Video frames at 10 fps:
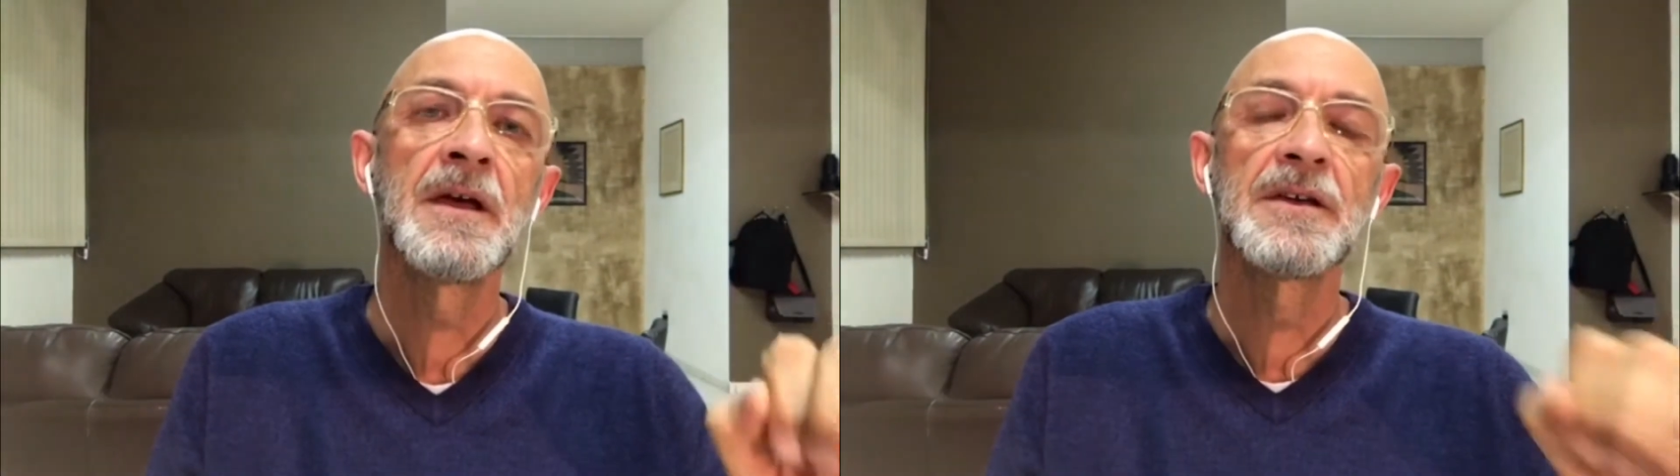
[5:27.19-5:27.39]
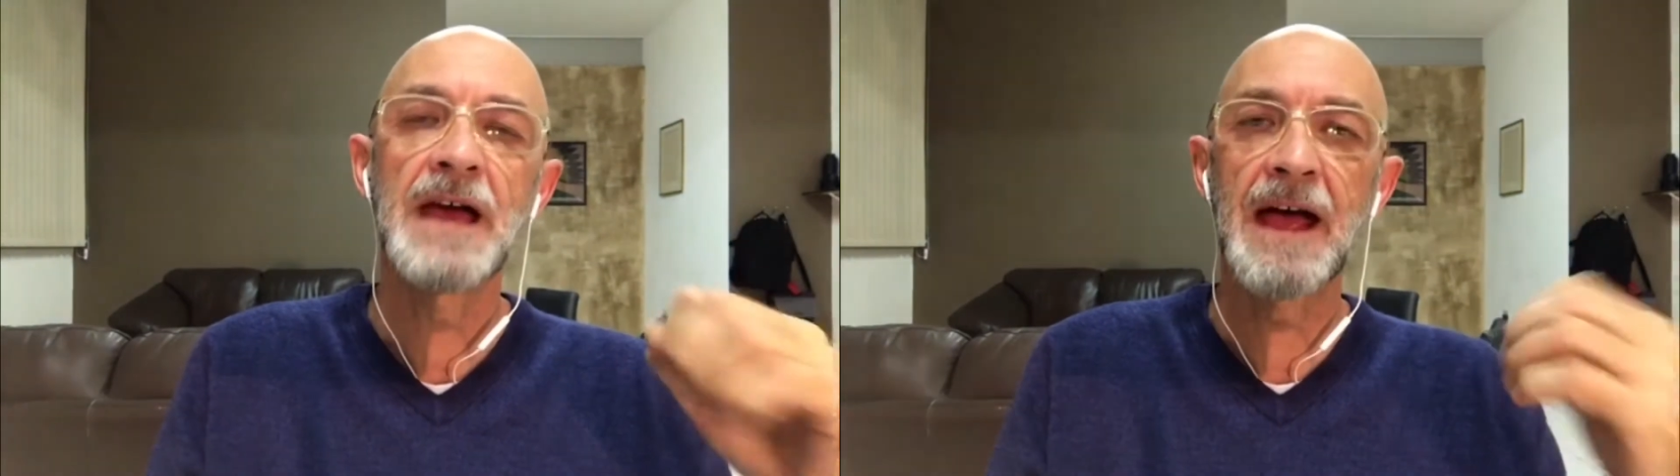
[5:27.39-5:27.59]

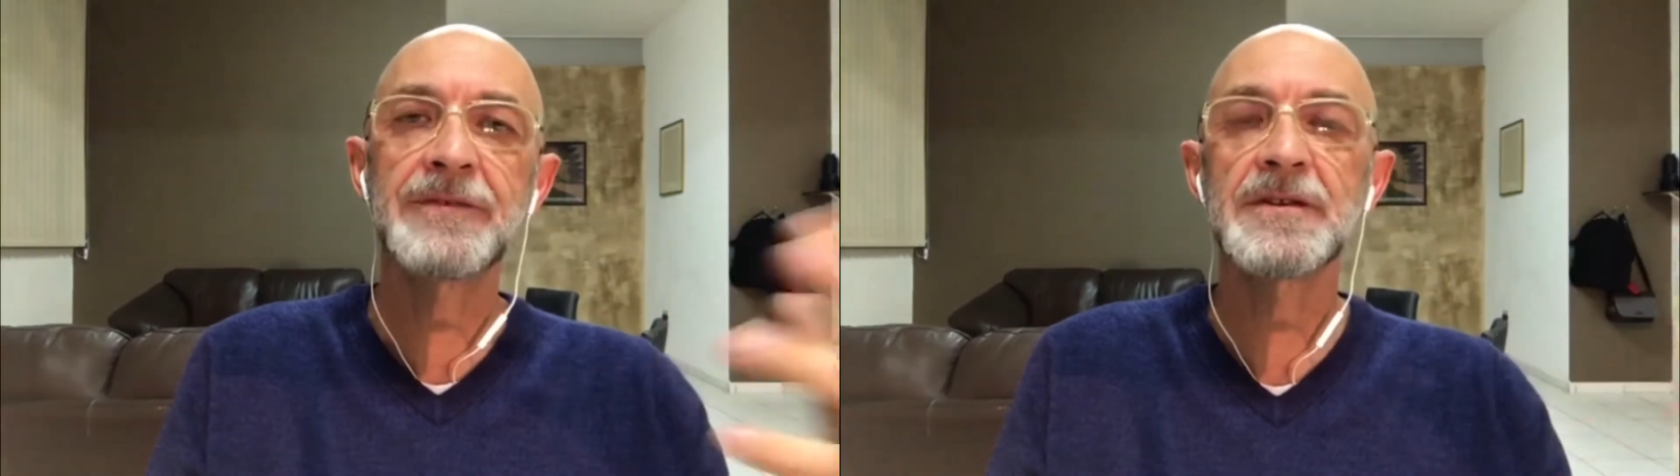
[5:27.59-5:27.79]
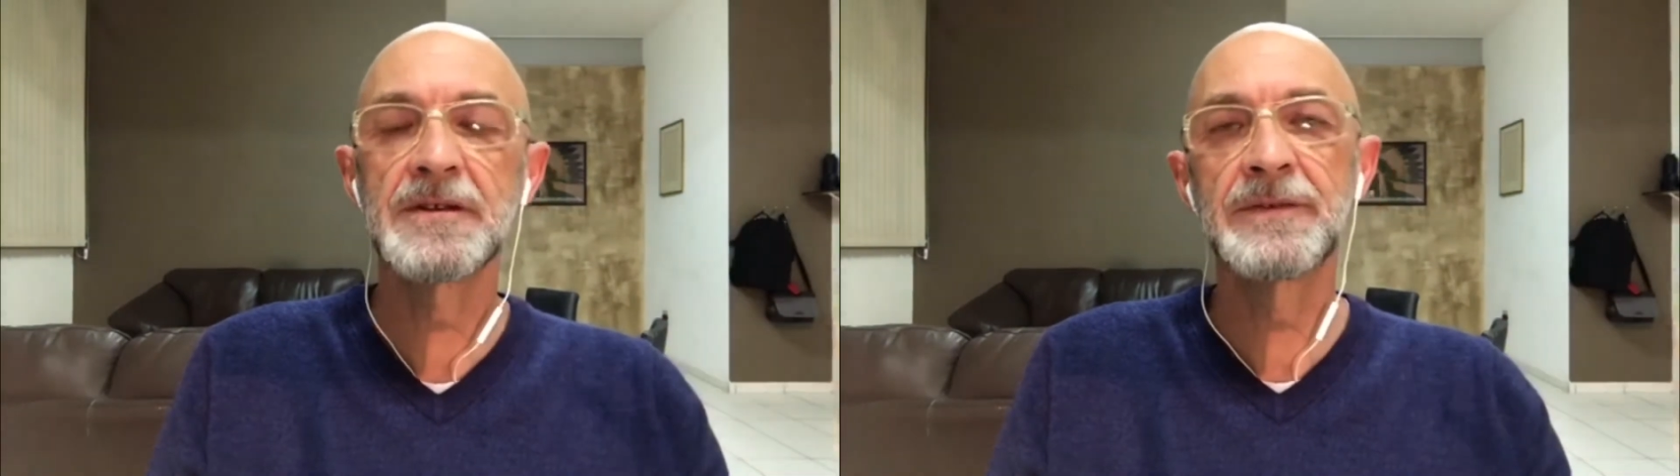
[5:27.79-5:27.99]
You have
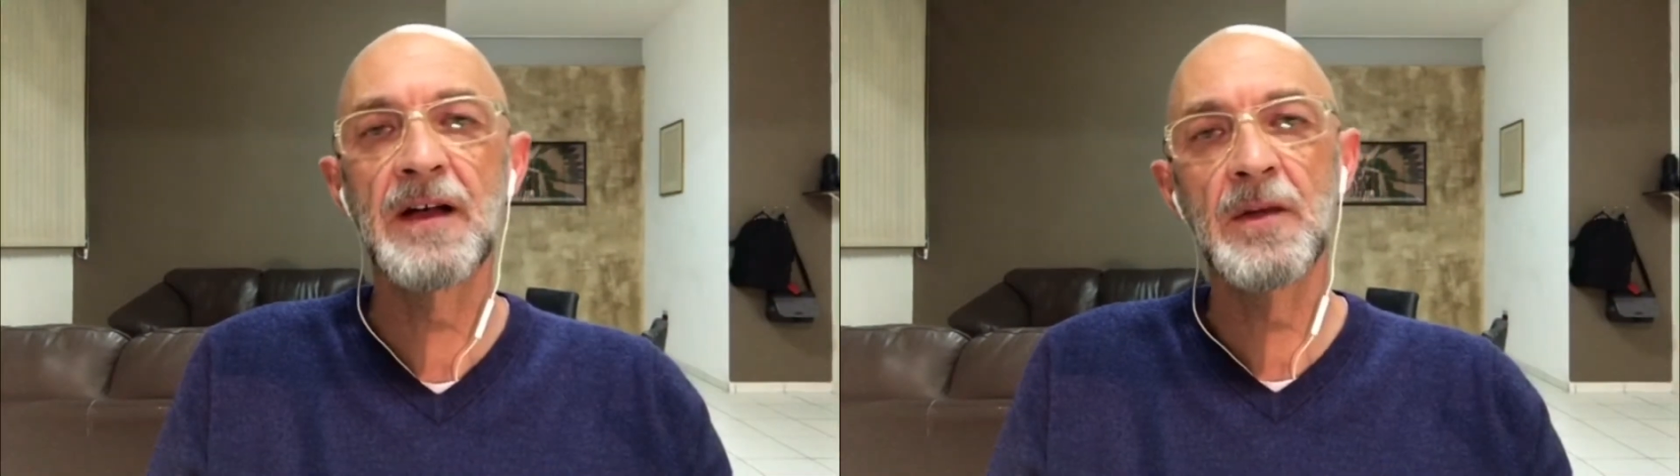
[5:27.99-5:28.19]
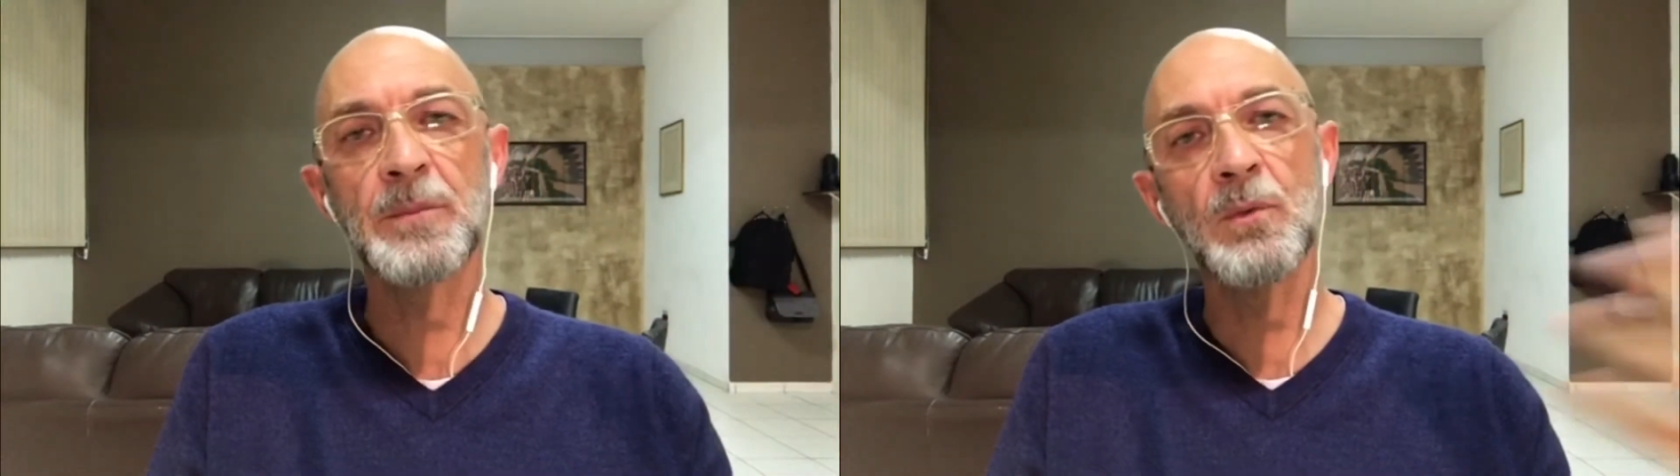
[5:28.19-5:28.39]
to
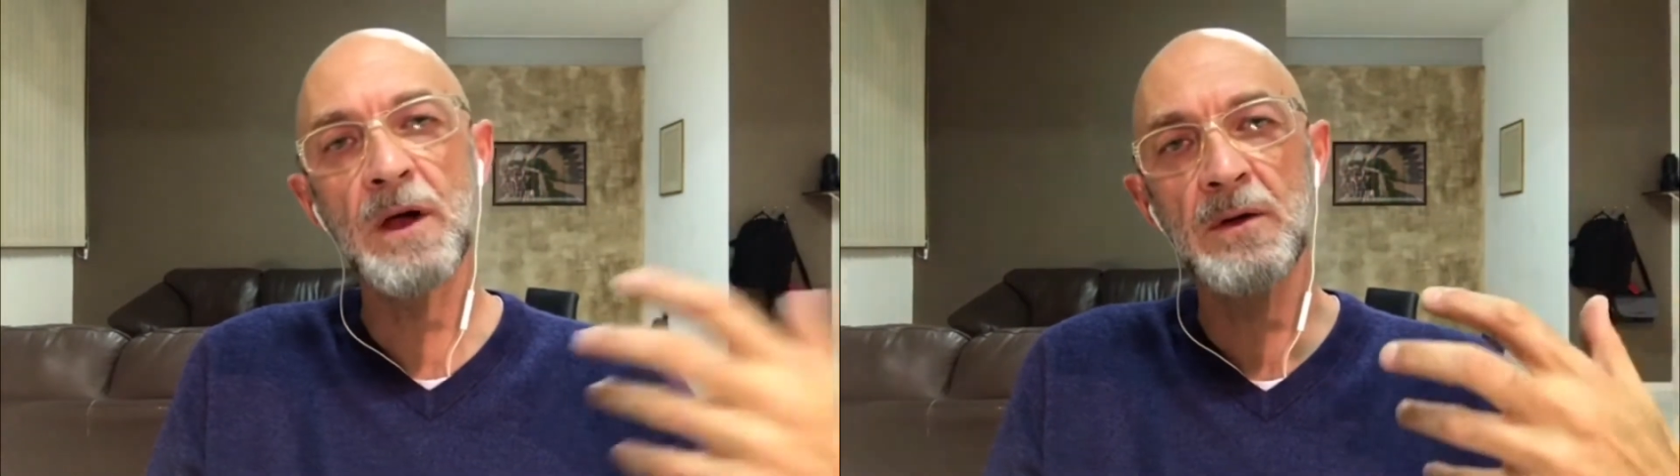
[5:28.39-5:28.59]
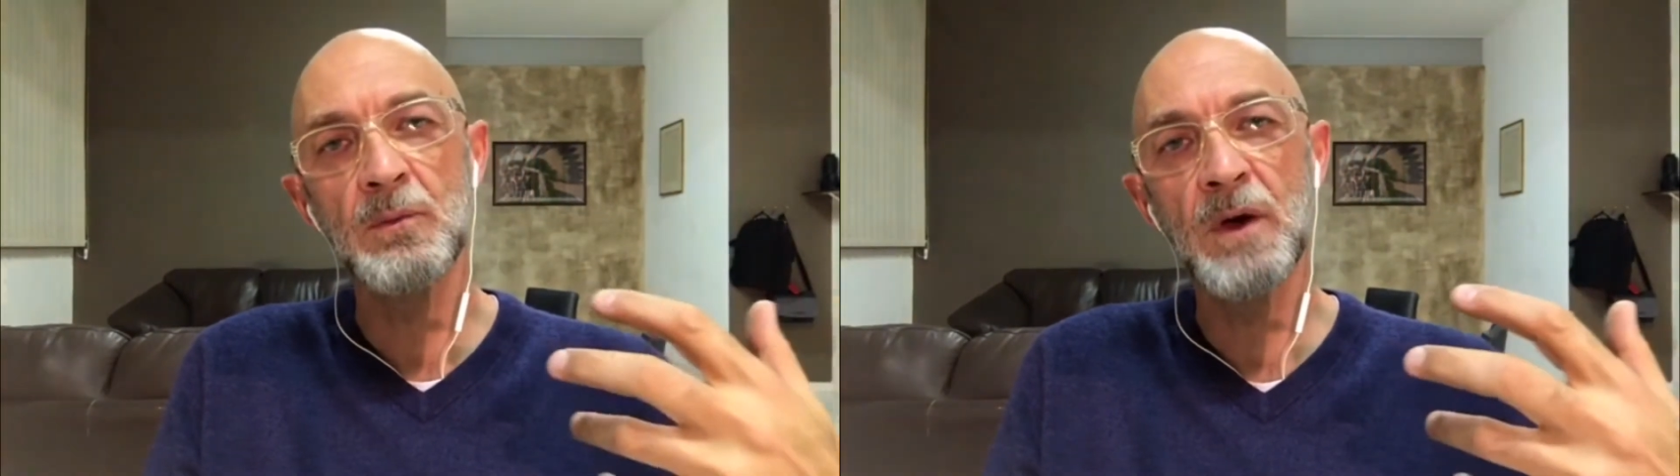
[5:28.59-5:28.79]
develop
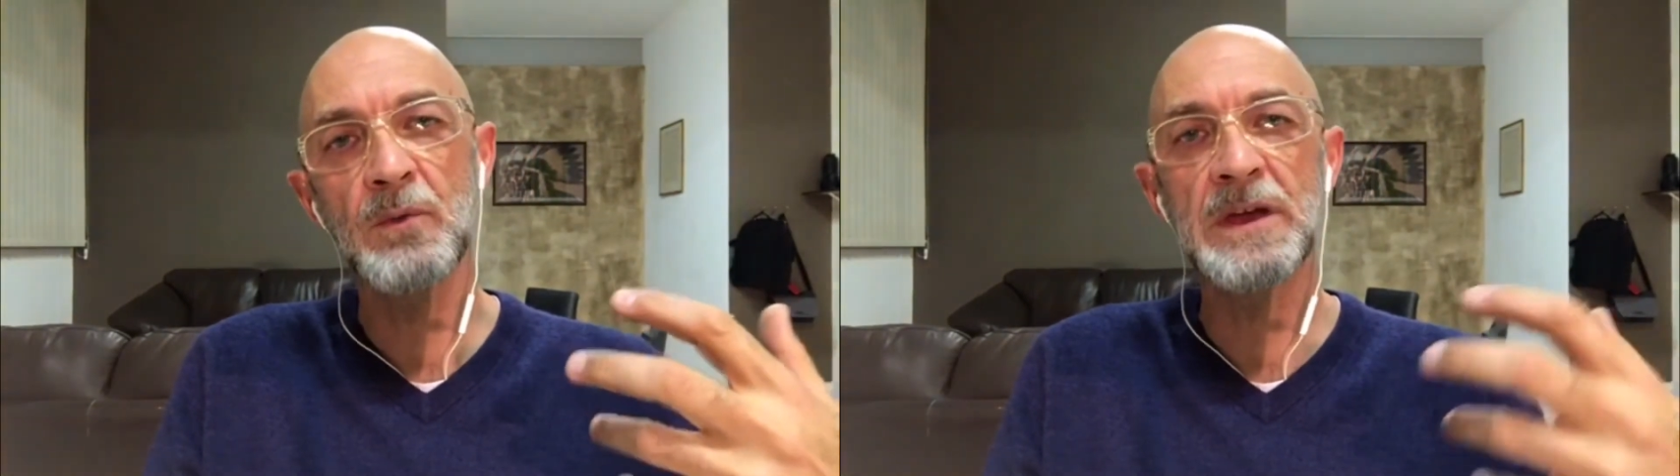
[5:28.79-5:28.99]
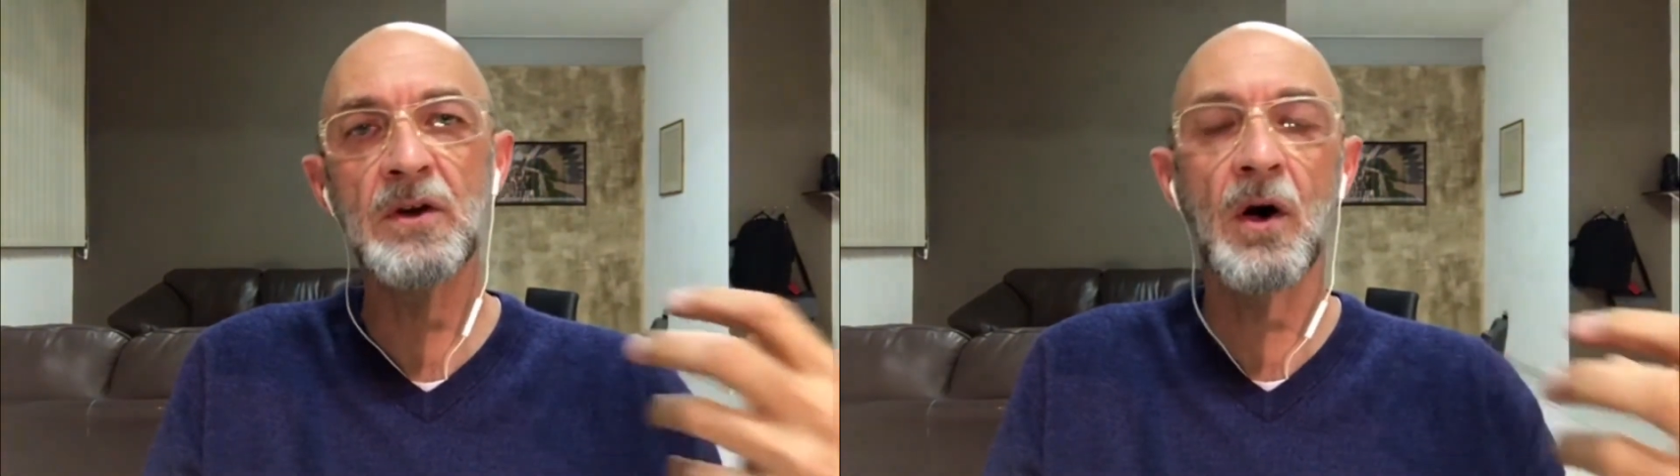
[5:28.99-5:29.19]
what
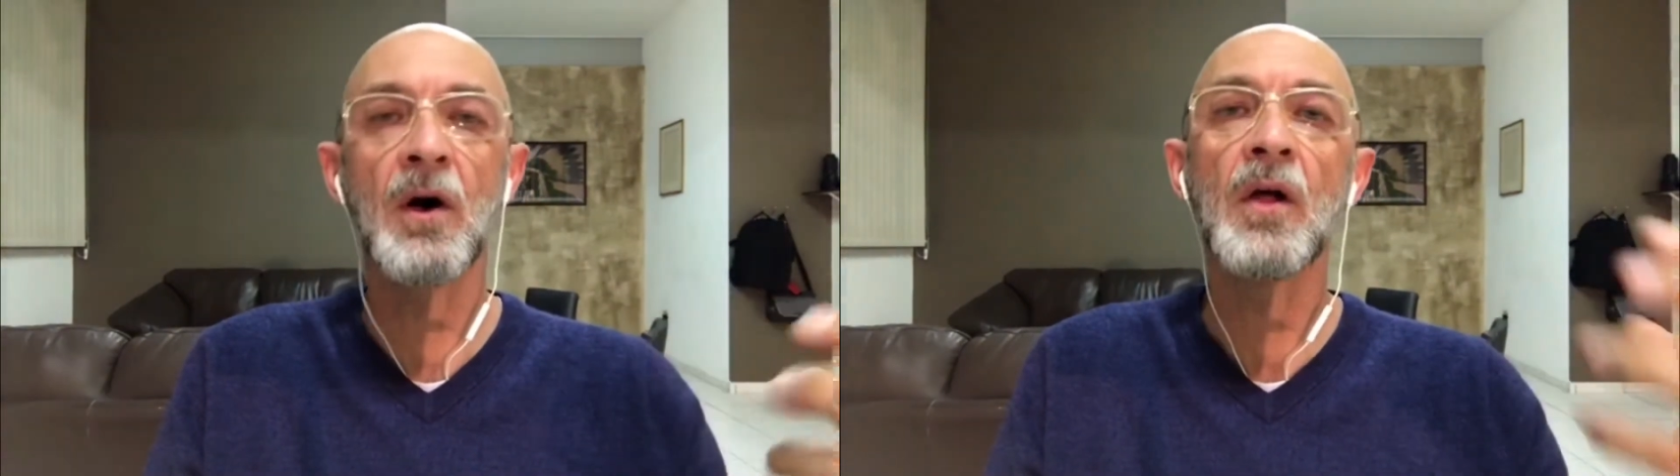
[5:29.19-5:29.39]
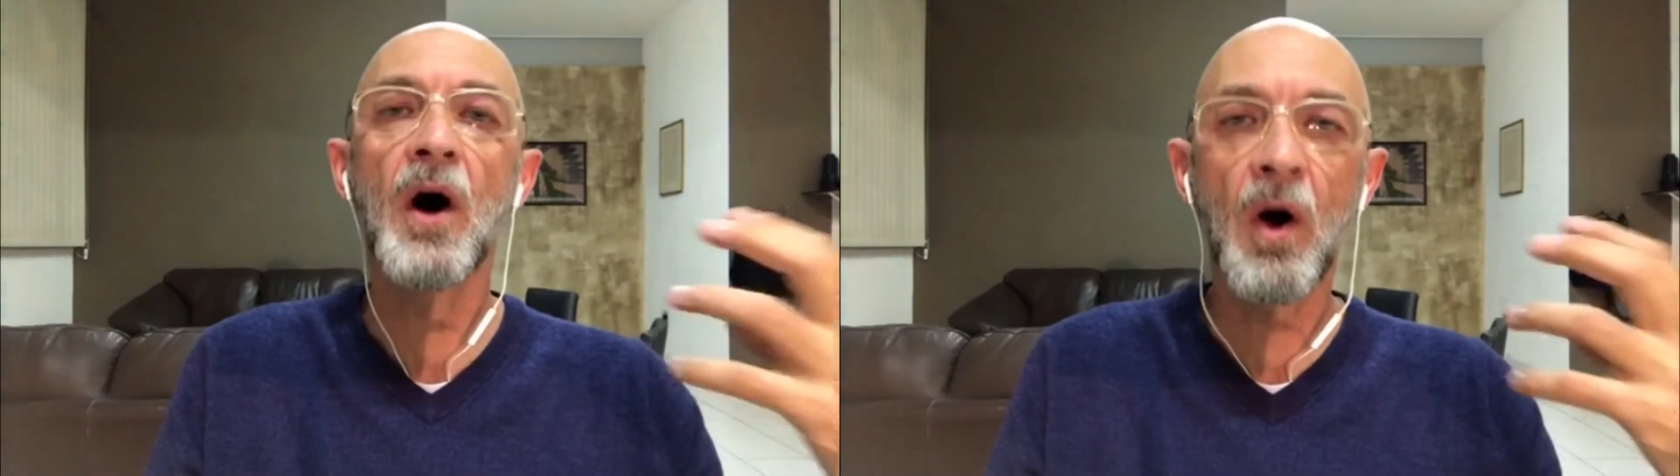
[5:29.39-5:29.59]
we call